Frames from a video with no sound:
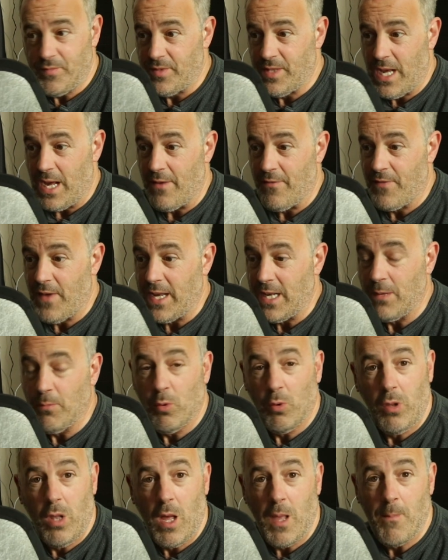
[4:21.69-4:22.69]
that
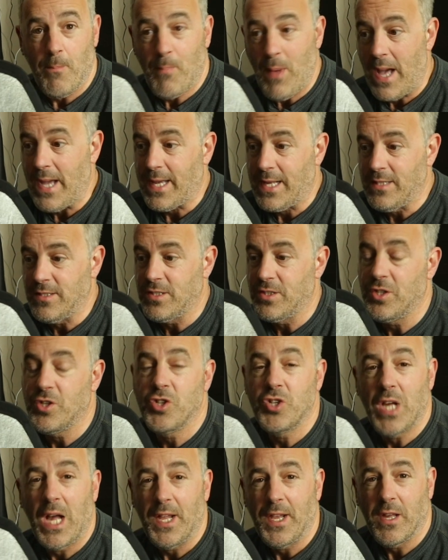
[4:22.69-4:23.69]
available light back into the
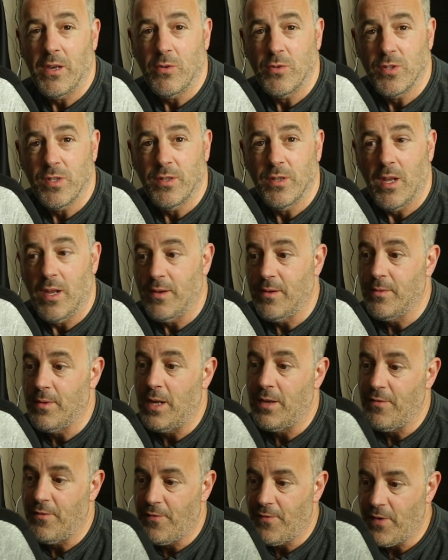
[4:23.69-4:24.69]
shadows
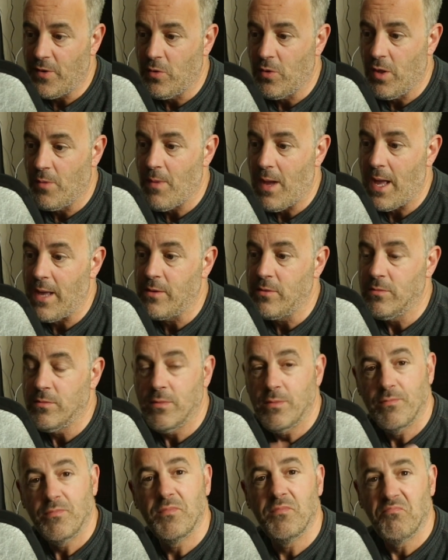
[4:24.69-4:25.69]
and fill them out.
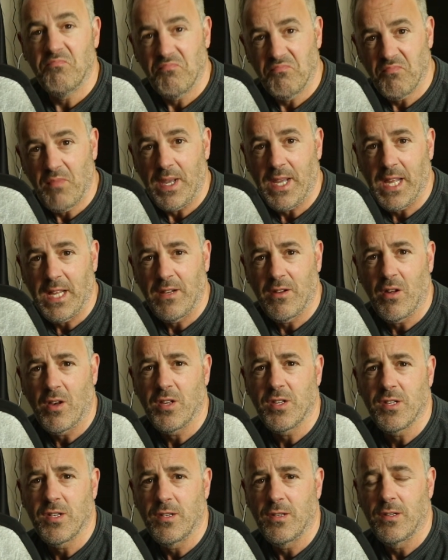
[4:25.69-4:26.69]
Make it
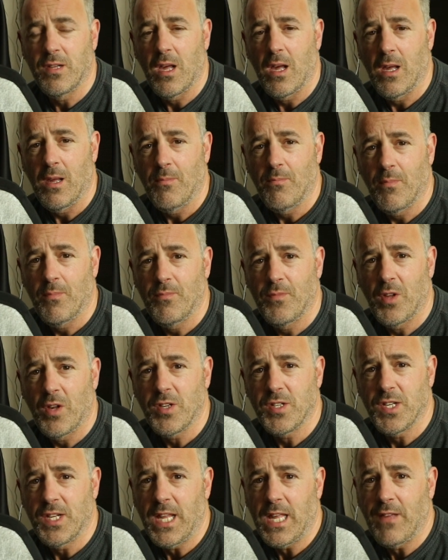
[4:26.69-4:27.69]
nice
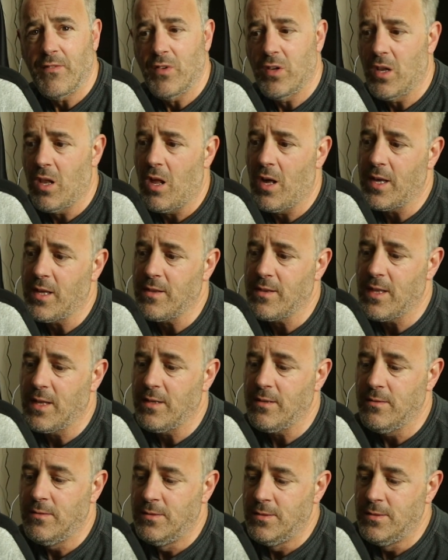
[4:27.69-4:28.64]
and even light then.